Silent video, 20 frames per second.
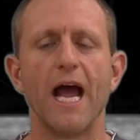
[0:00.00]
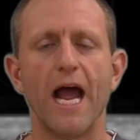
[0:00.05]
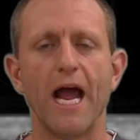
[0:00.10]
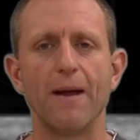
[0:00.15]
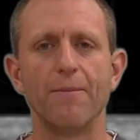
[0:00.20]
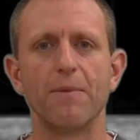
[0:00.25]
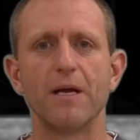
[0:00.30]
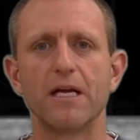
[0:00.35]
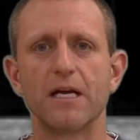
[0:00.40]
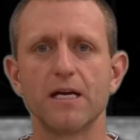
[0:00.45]

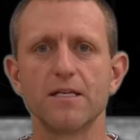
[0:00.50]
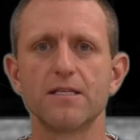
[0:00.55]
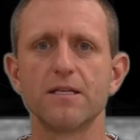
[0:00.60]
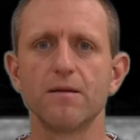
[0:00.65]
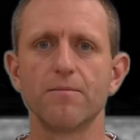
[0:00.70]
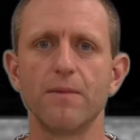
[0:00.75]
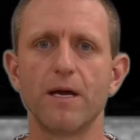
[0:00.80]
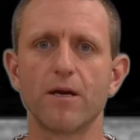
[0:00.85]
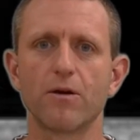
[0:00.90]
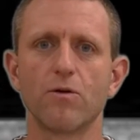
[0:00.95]
And because of
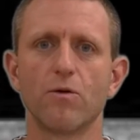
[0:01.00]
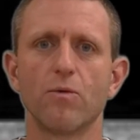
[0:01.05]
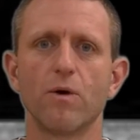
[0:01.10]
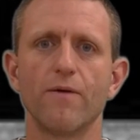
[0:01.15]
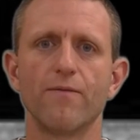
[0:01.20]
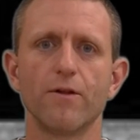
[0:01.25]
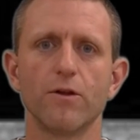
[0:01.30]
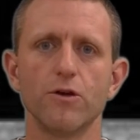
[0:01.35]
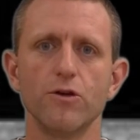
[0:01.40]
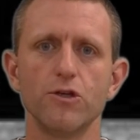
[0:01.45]
the medical
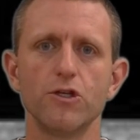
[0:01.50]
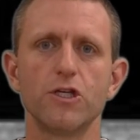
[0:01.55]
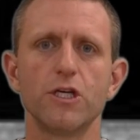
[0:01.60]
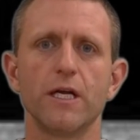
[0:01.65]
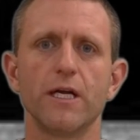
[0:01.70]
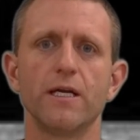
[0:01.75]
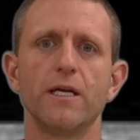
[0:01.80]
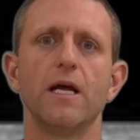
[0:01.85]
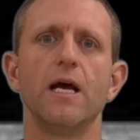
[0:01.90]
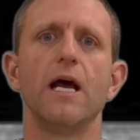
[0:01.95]

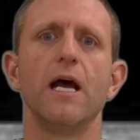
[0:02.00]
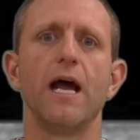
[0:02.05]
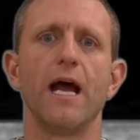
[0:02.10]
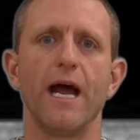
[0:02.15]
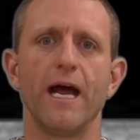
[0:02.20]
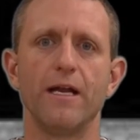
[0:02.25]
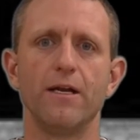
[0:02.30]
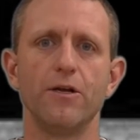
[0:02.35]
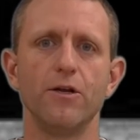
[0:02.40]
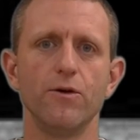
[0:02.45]
revolution
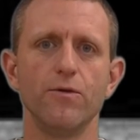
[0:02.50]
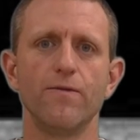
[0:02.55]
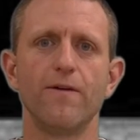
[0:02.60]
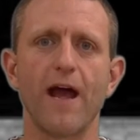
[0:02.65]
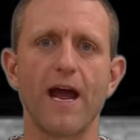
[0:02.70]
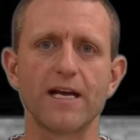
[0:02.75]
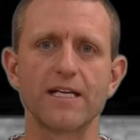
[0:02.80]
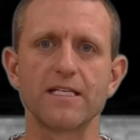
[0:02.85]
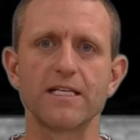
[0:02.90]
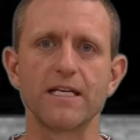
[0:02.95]
and new
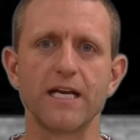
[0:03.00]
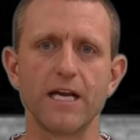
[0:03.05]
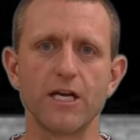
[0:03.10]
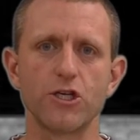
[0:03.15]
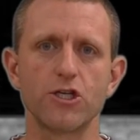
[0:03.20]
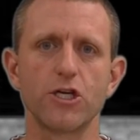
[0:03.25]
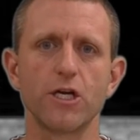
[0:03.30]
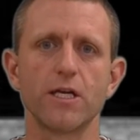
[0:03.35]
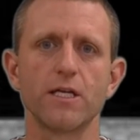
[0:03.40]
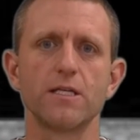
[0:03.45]

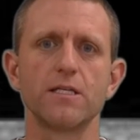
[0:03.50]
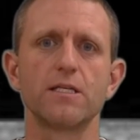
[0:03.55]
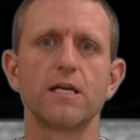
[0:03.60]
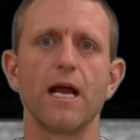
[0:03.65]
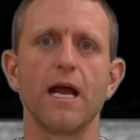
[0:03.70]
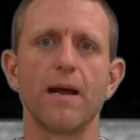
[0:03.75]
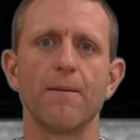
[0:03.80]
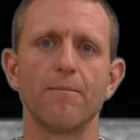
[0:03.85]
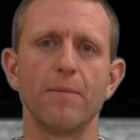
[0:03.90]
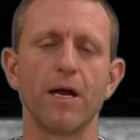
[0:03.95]
vaccinations
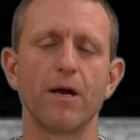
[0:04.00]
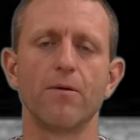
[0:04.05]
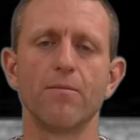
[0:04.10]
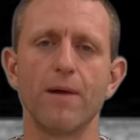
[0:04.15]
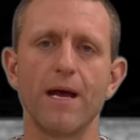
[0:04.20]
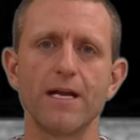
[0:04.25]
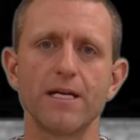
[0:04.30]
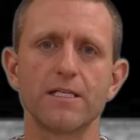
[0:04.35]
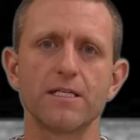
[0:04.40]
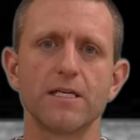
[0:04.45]
and better
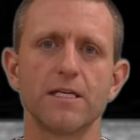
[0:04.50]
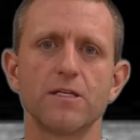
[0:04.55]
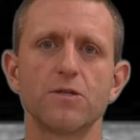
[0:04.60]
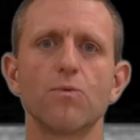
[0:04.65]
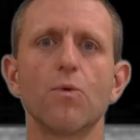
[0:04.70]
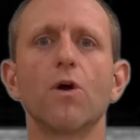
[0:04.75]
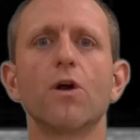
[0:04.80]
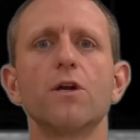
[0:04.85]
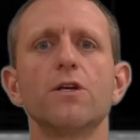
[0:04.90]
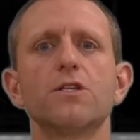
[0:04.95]
medicines,
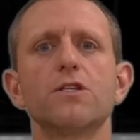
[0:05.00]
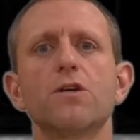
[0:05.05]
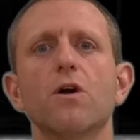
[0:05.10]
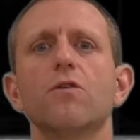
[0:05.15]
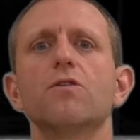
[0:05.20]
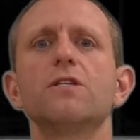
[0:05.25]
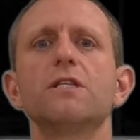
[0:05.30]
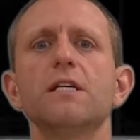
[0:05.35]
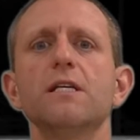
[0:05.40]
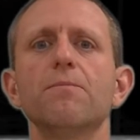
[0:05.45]
we're going to
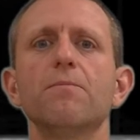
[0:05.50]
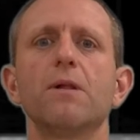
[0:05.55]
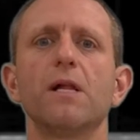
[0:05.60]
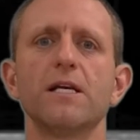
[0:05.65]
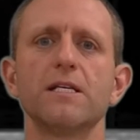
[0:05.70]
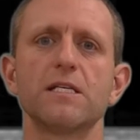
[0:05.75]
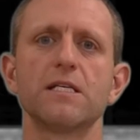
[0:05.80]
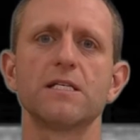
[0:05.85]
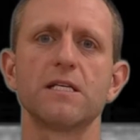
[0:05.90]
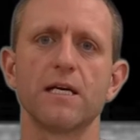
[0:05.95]
start seeing
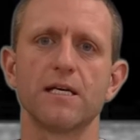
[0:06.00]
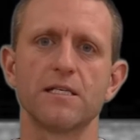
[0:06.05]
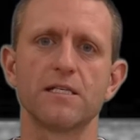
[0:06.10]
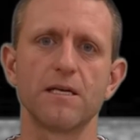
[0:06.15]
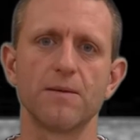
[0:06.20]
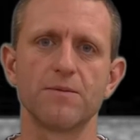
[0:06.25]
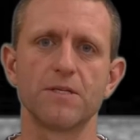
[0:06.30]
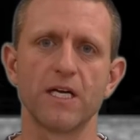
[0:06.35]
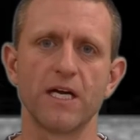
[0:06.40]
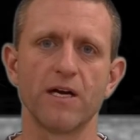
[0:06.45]
places like
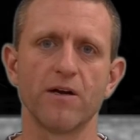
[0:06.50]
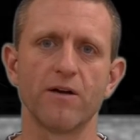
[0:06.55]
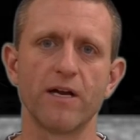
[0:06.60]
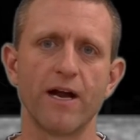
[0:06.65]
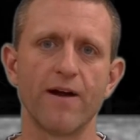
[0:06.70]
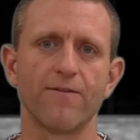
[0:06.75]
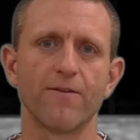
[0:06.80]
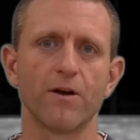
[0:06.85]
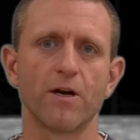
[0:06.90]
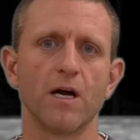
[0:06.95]
Sub-Saharan
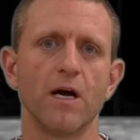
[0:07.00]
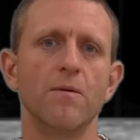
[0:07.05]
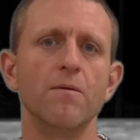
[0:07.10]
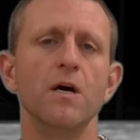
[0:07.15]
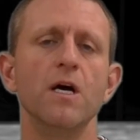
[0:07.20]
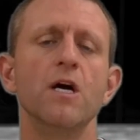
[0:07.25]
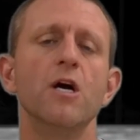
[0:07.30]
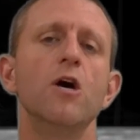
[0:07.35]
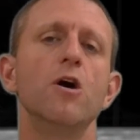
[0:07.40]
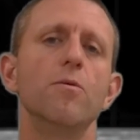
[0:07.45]

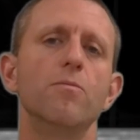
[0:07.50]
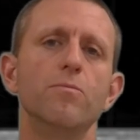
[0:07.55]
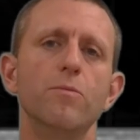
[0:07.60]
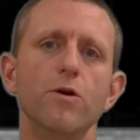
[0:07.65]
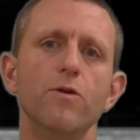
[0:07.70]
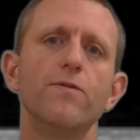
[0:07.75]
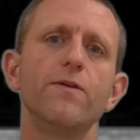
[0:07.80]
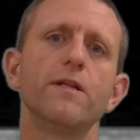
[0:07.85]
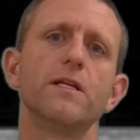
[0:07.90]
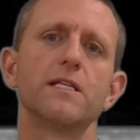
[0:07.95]
Africa
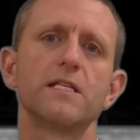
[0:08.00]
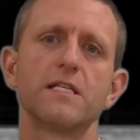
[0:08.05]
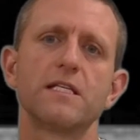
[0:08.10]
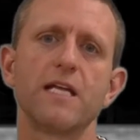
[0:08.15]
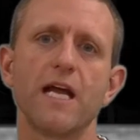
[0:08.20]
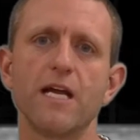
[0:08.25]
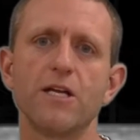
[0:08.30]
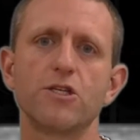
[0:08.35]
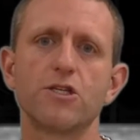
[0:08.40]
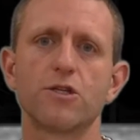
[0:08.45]
move into
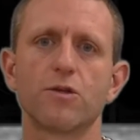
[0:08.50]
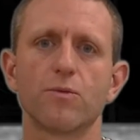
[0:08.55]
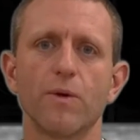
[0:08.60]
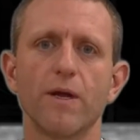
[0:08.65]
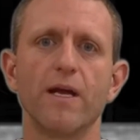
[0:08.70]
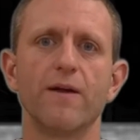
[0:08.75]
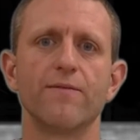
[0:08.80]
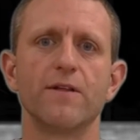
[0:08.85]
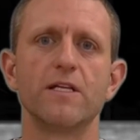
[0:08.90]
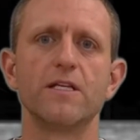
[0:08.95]
stage
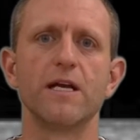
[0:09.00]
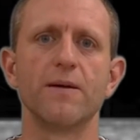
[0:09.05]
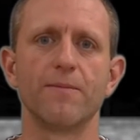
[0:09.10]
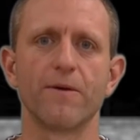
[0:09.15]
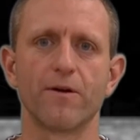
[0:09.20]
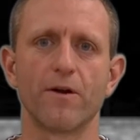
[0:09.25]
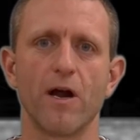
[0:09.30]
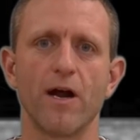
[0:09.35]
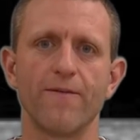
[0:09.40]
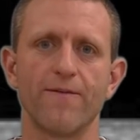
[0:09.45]
three of the
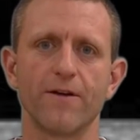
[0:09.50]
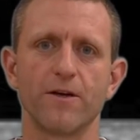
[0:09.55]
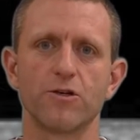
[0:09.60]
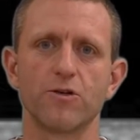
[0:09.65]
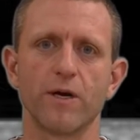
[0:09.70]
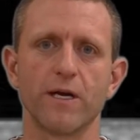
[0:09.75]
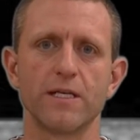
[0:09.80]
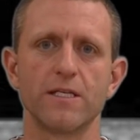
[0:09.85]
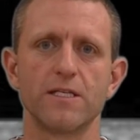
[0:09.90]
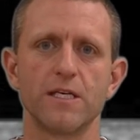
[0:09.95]
demographic
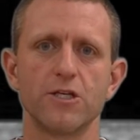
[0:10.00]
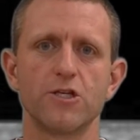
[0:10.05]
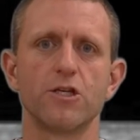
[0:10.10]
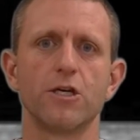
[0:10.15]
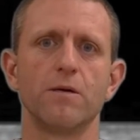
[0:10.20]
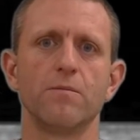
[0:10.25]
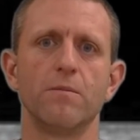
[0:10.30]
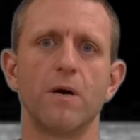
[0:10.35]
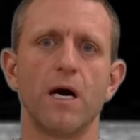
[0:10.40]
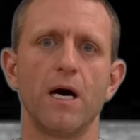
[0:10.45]

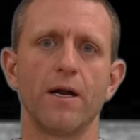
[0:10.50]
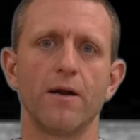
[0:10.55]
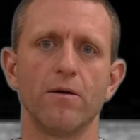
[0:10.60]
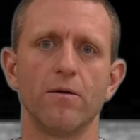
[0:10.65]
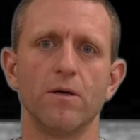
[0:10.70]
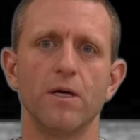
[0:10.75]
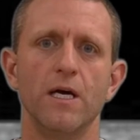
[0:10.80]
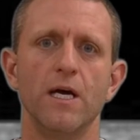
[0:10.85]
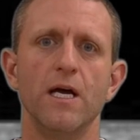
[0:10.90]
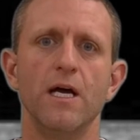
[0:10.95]
transition
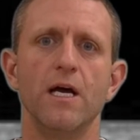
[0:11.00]
model.